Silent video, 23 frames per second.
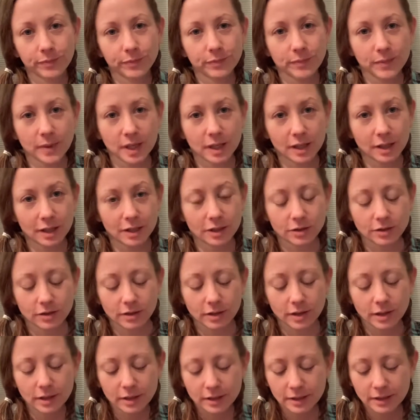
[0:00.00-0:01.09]
making sure
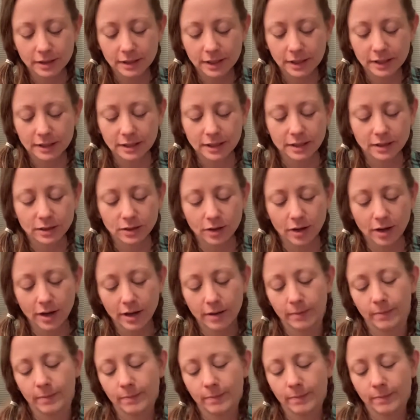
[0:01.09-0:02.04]
that it's nice and taut